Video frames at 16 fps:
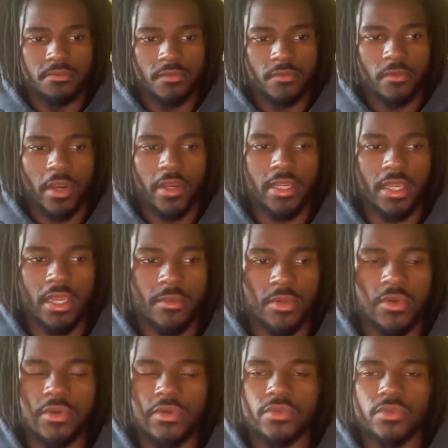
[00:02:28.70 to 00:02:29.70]
right now I'm
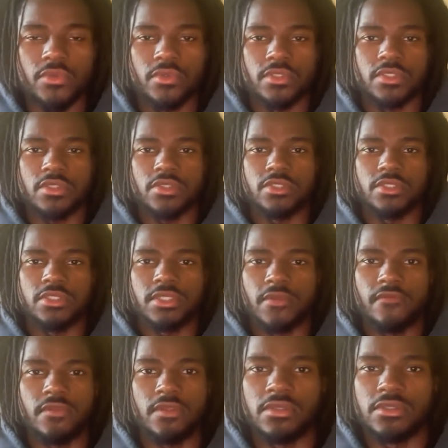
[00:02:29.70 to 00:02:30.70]
going through a certain
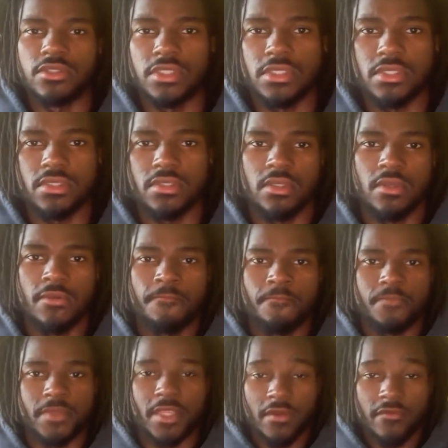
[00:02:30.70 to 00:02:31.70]
shift in just
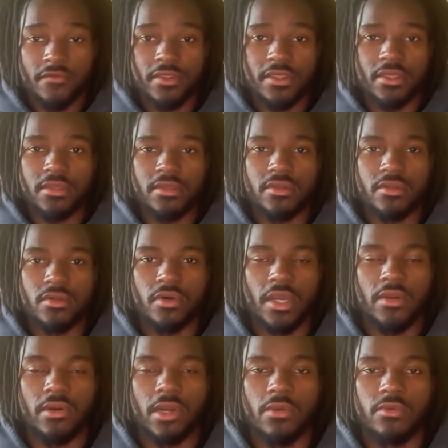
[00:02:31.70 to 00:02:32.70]
everything.
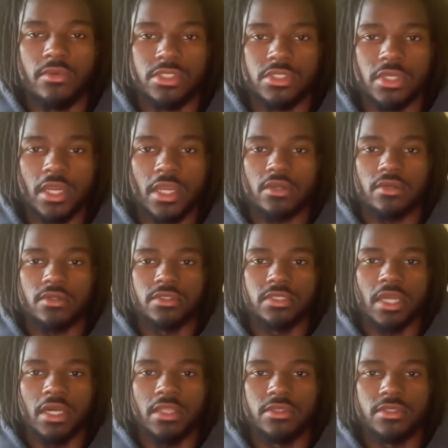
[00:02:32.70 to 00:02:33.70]
I run track on
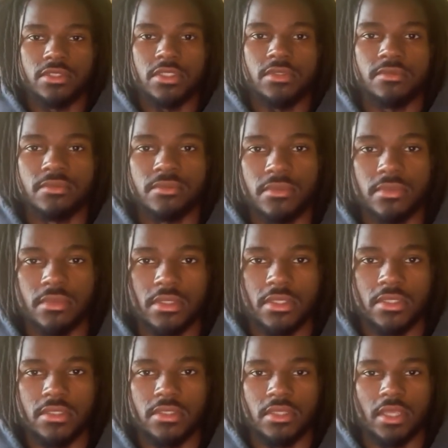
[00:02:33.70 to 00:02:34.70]
scholarship
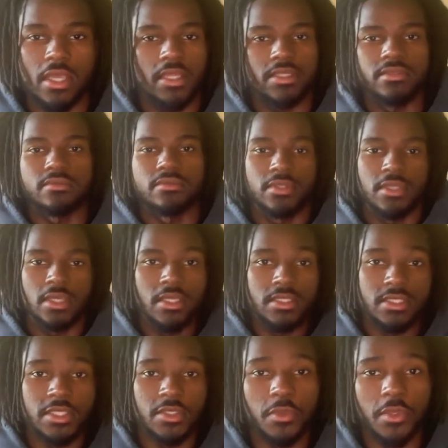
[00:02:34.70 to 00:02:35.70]
at a
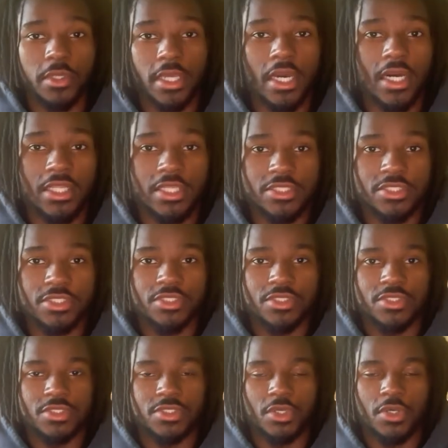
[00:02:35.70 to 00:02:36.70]
D1 college,
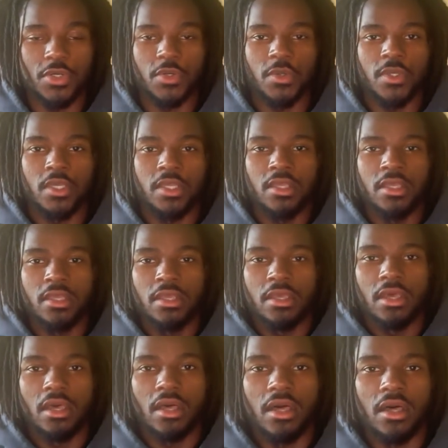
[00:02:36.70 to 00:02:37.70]
so
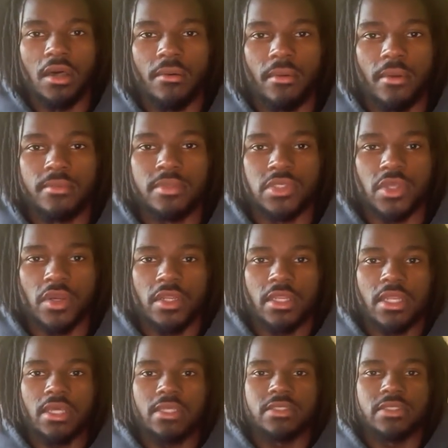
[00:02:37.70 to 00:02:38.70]
I'm starting
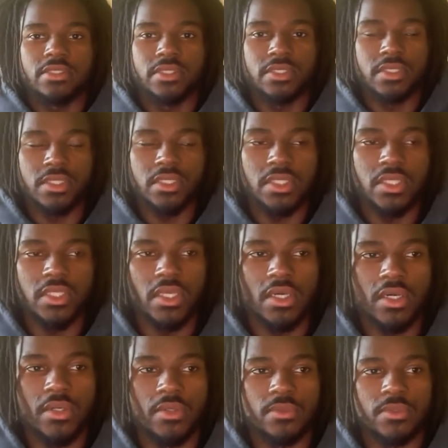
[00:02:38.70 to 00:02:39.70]
not to see
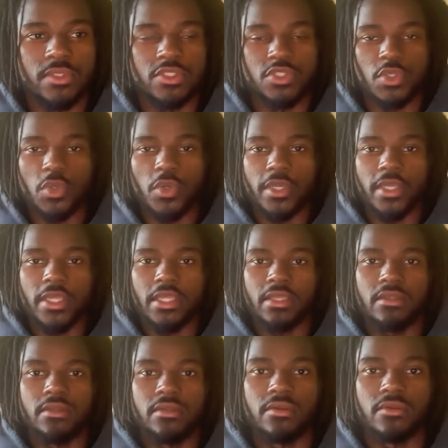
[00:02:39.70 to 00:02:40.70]
the joy
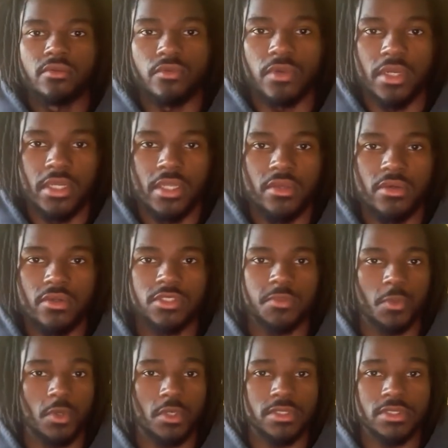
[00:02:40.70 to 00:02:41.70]
in running or
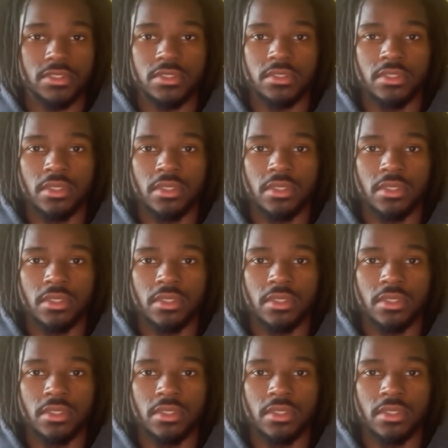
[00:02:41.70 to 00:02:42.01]
sports